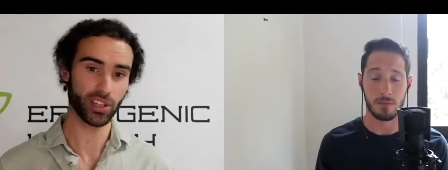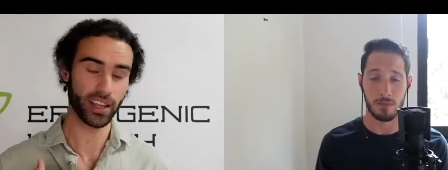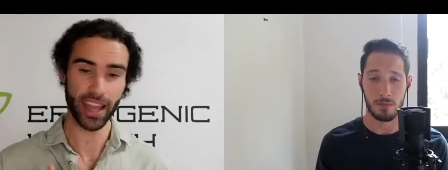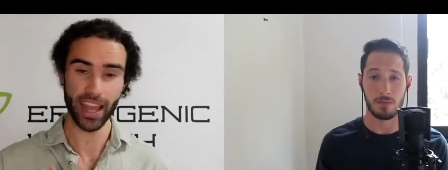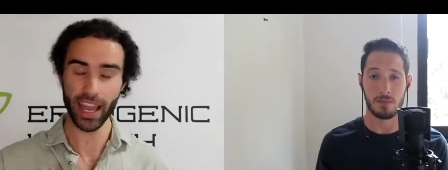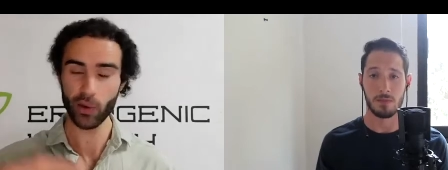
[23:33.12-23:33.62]

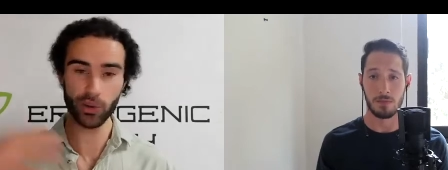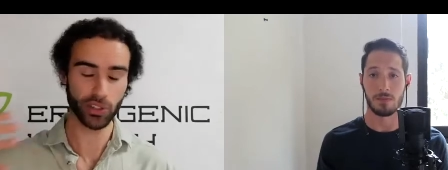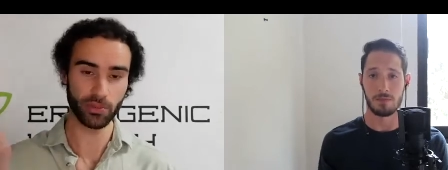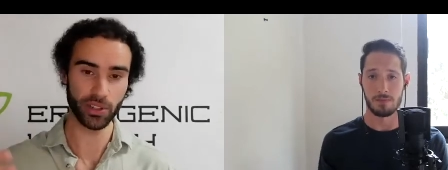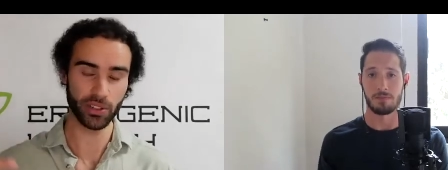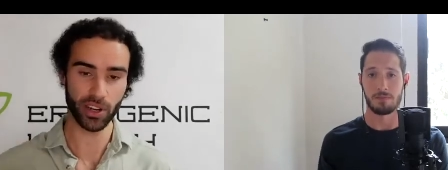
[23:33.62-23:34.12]
Speaker 1: and how we
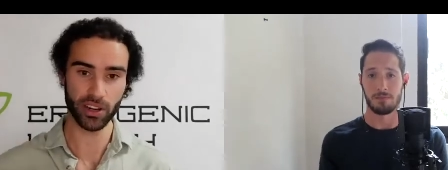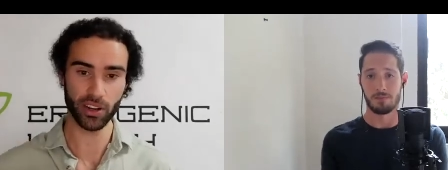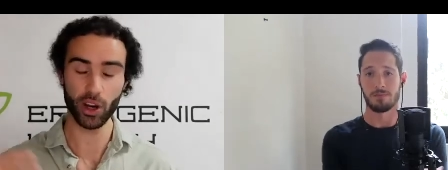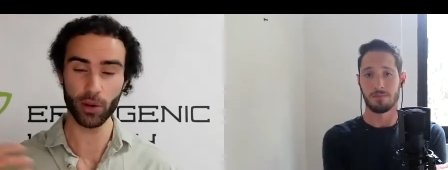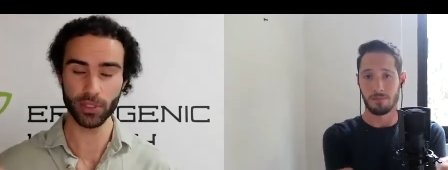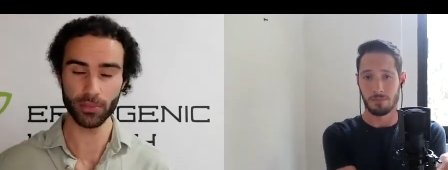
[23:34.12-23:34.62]
should be trying to
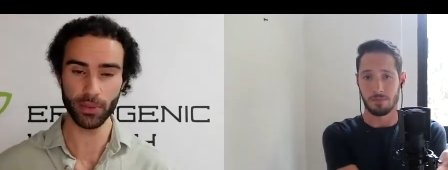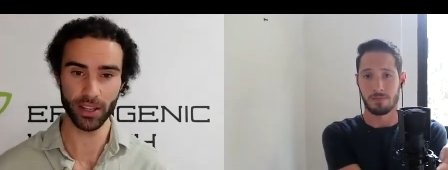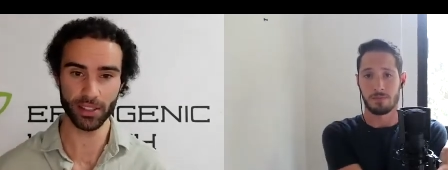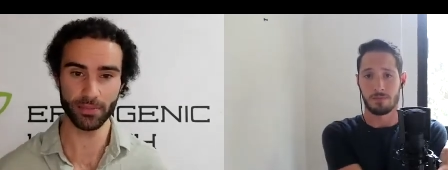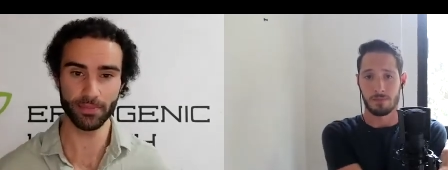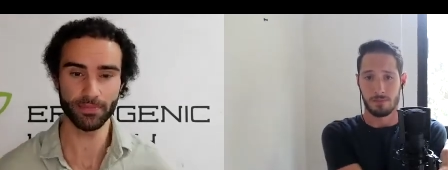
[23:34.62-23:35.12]

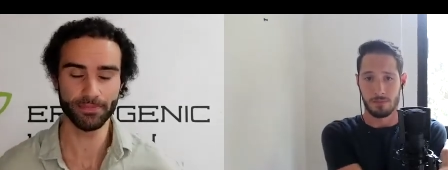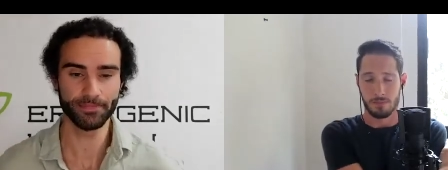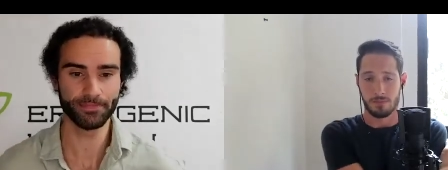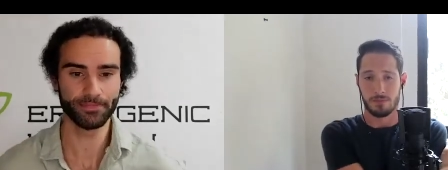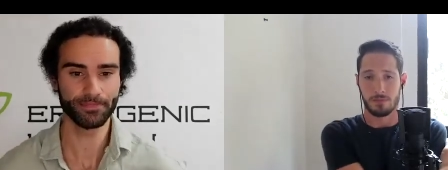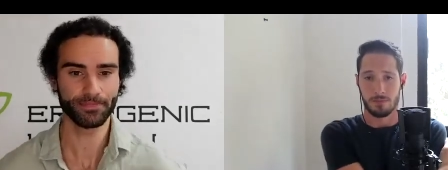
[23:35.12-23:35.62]
optimize them.
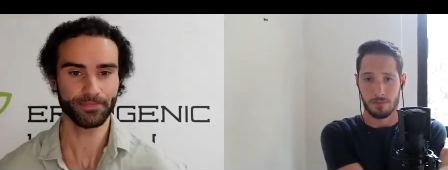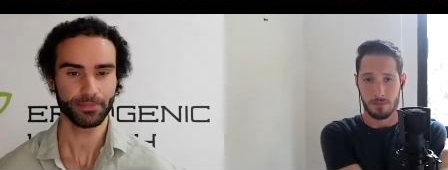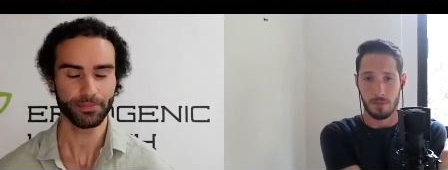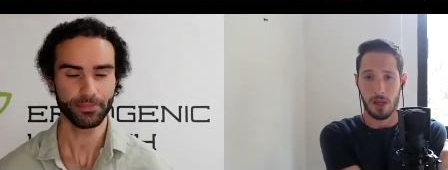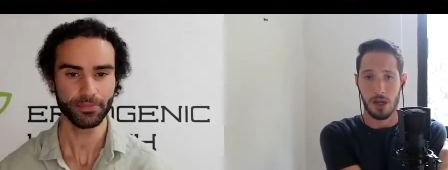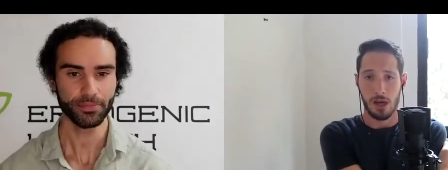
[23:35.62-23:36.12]

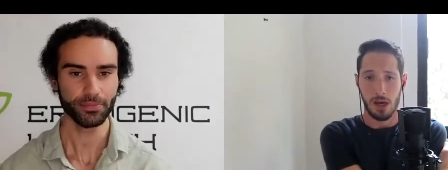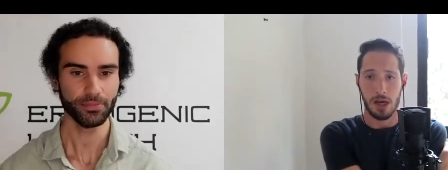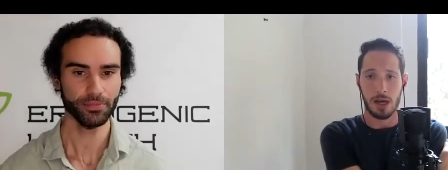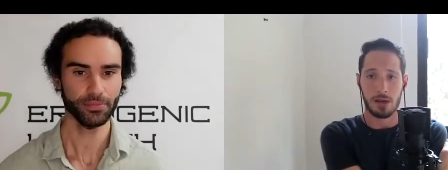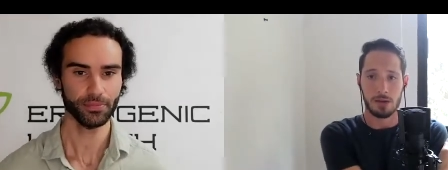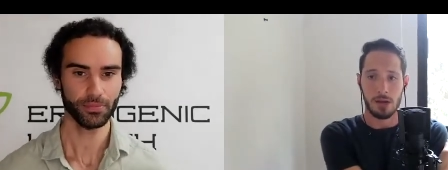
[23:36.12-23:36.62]

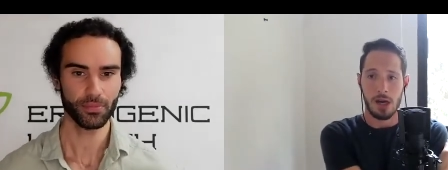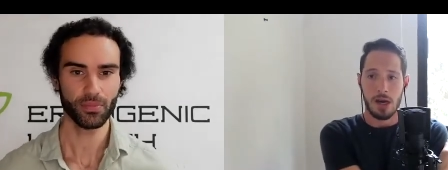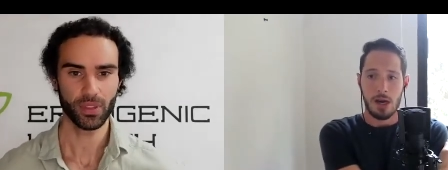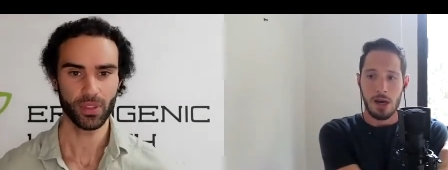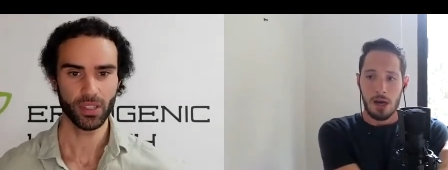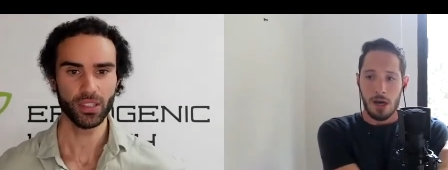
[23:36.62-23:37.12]
Speaker 2: Yeah.
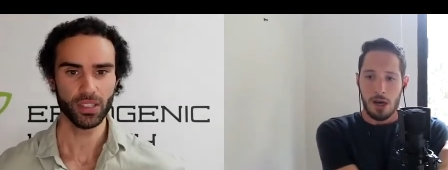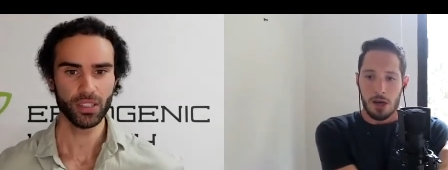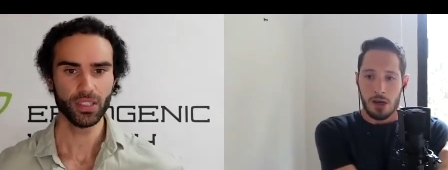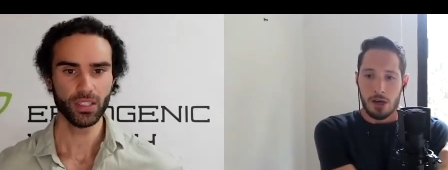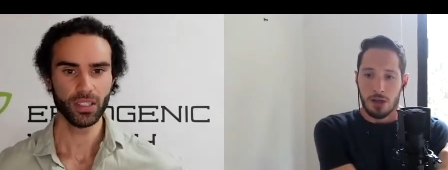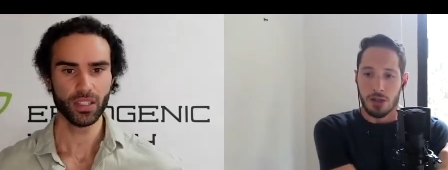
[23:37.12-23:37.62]

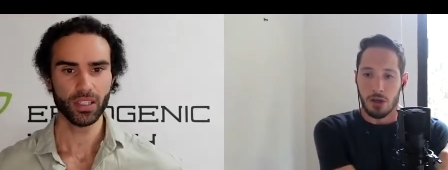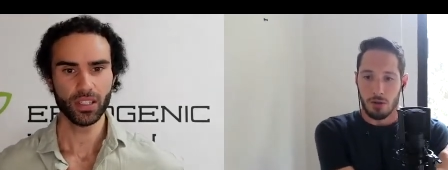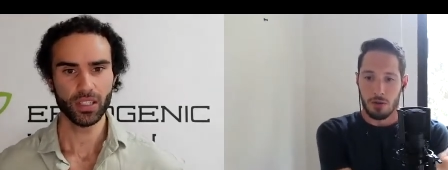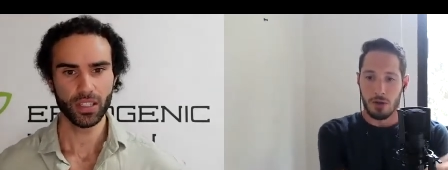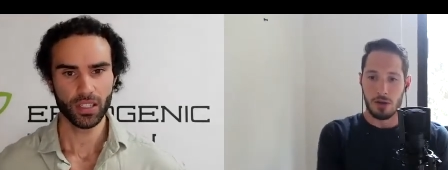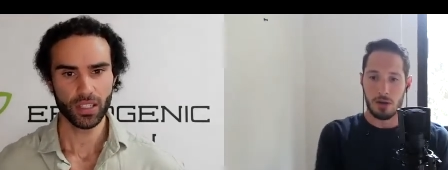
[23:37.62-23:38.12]

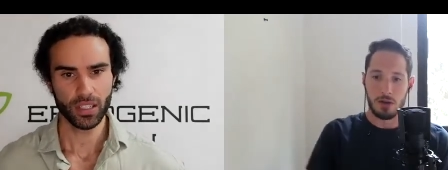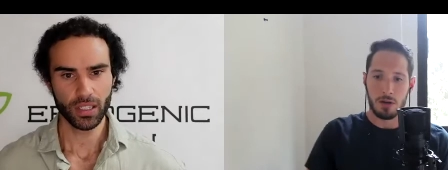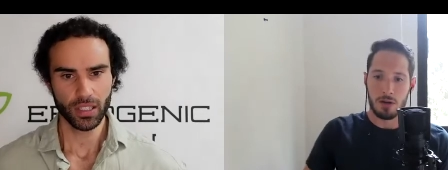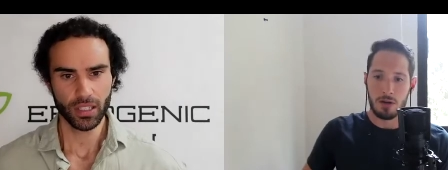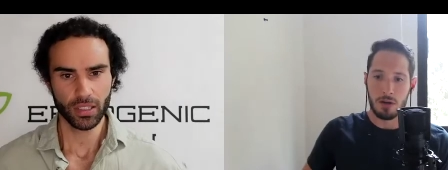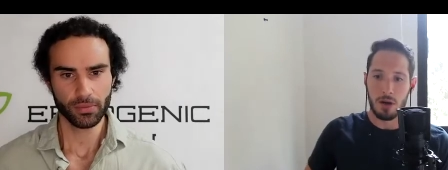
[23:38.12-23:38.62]
So
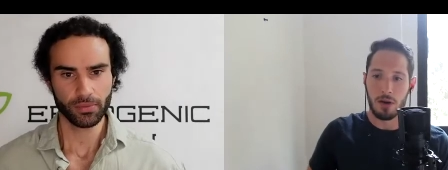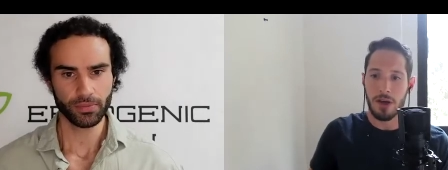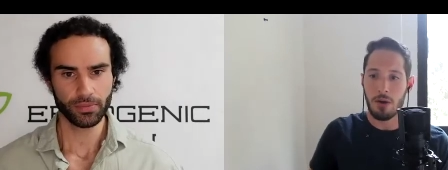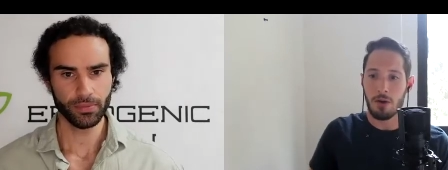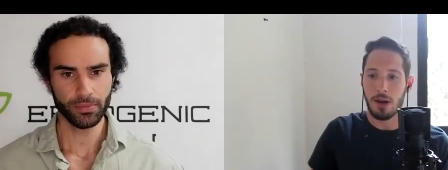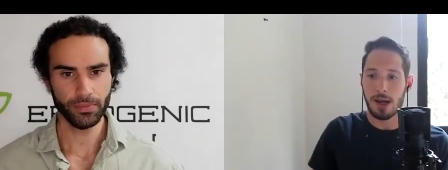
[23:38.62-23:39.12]
our
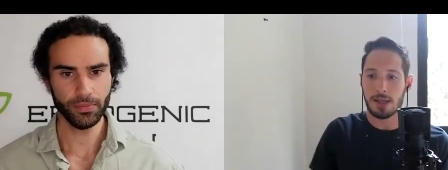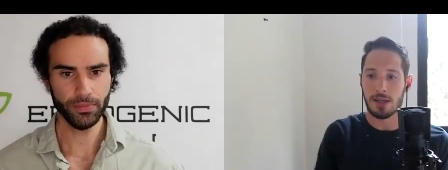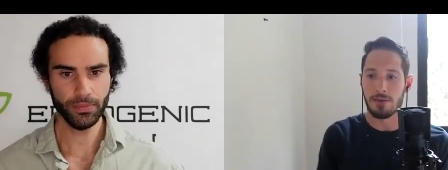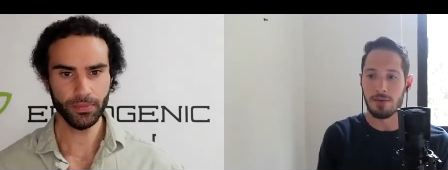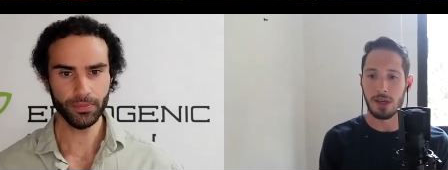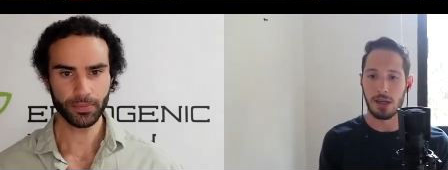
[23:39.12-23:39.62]
thyroid
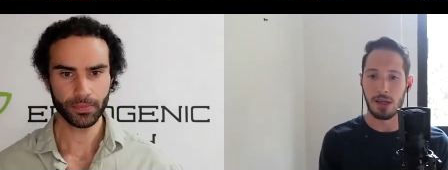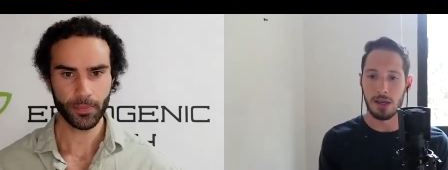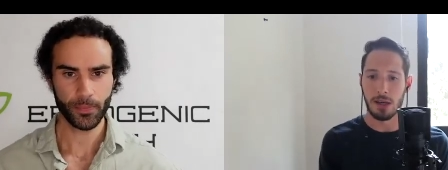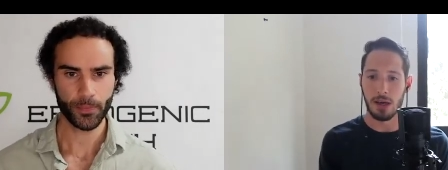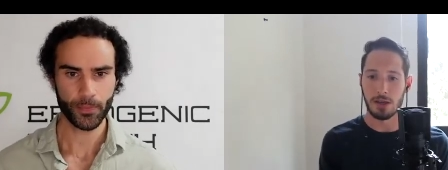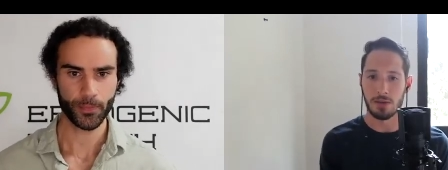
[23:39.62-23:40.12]
activity,
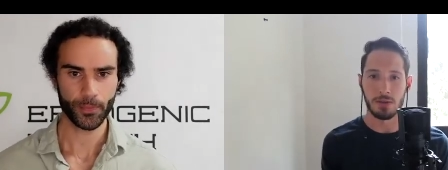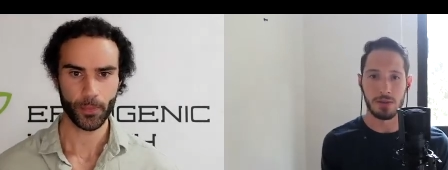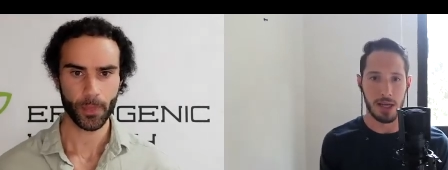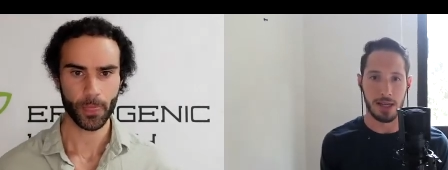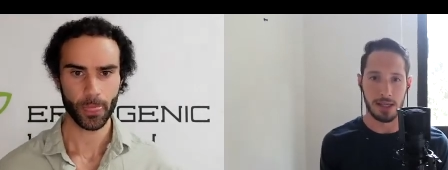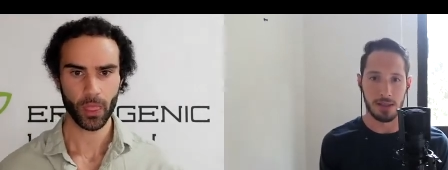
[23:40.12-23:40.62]
as we are
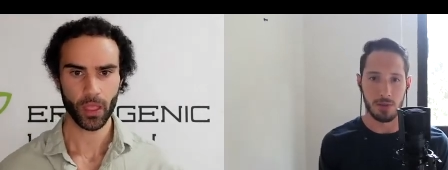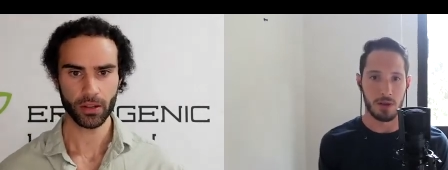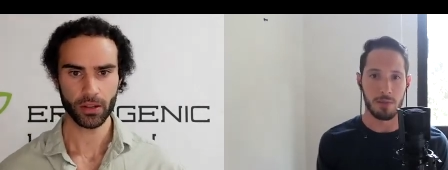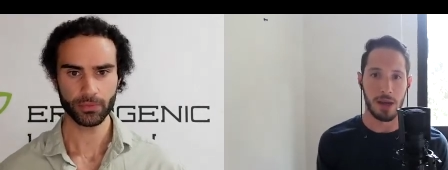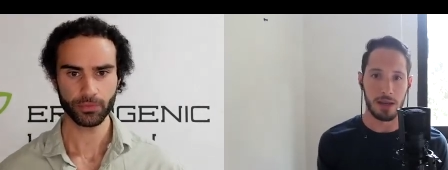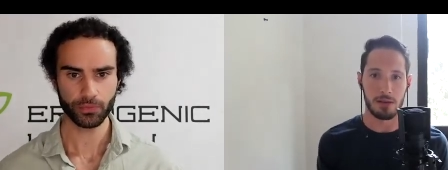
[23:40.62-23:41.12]
saying, is one of the
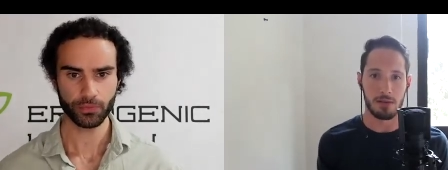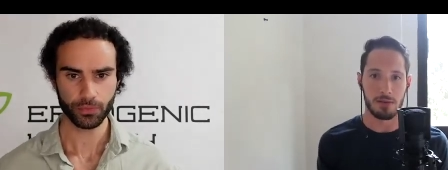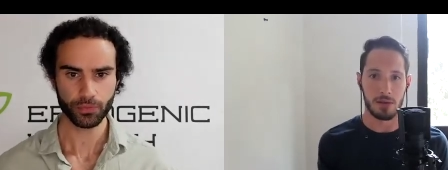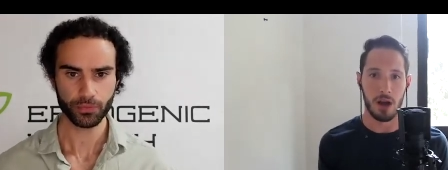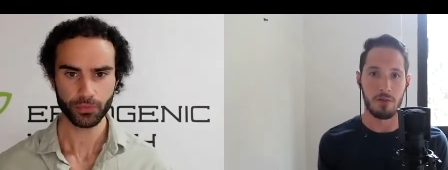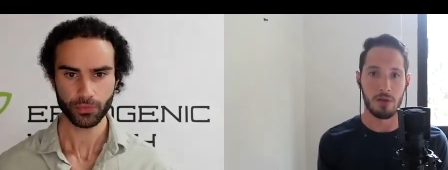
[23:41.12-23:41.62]
main
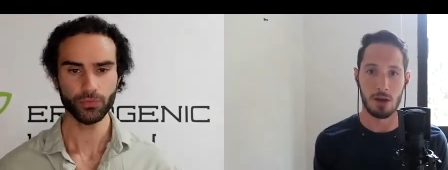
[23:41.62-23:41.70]
governors